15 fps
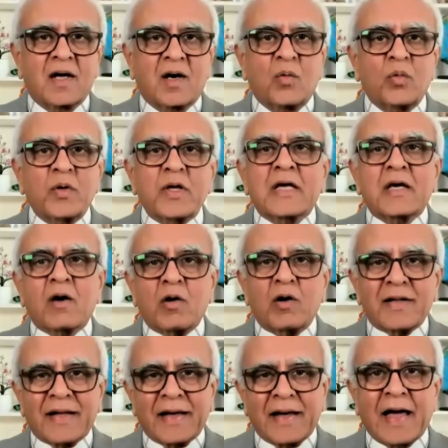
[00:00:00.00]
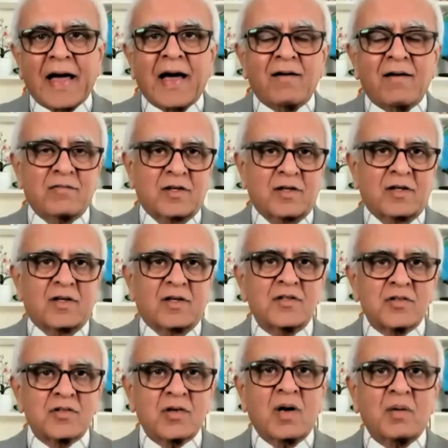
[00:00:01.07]
We cannot have
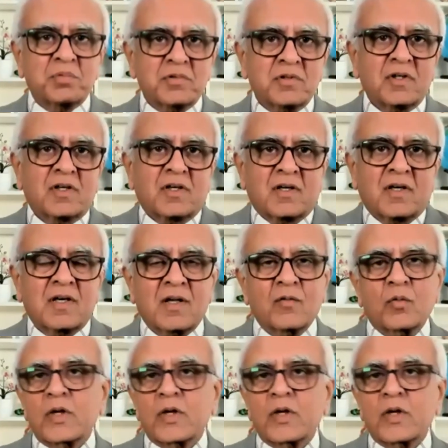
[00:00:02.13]
job security.